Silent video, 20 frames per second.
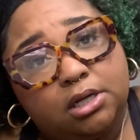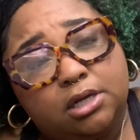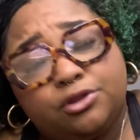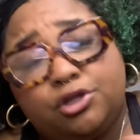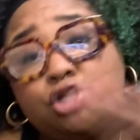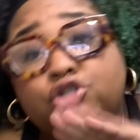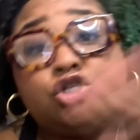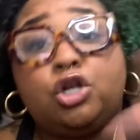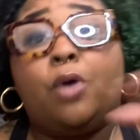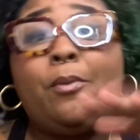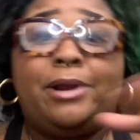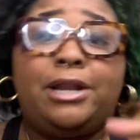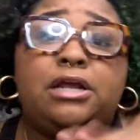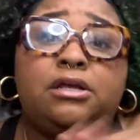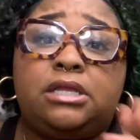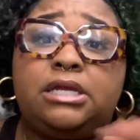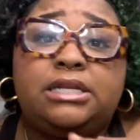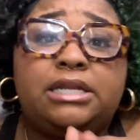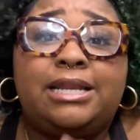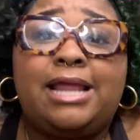There's no way they're
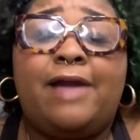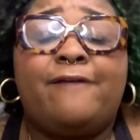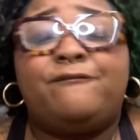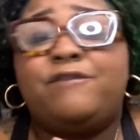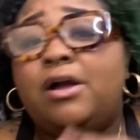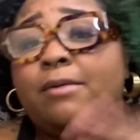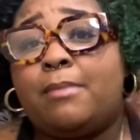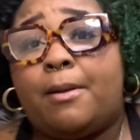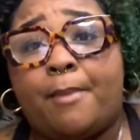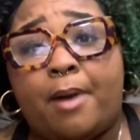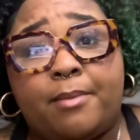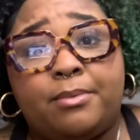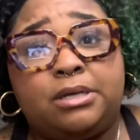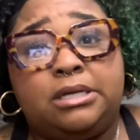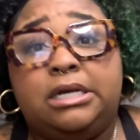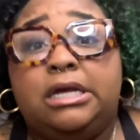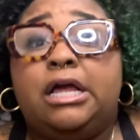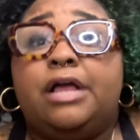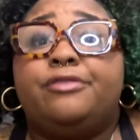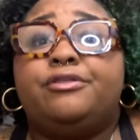cleaning it down. Fuck my mama.